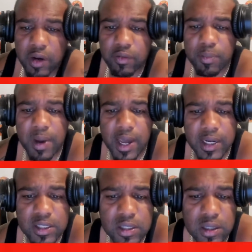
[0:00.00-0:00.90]

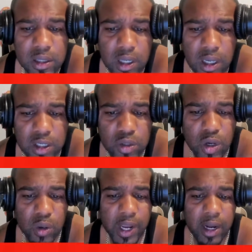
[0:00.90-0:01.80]
everybody
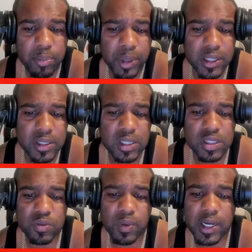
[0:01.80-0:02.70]
to kind of pay
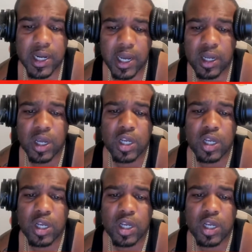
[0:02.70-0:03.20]
attention right now.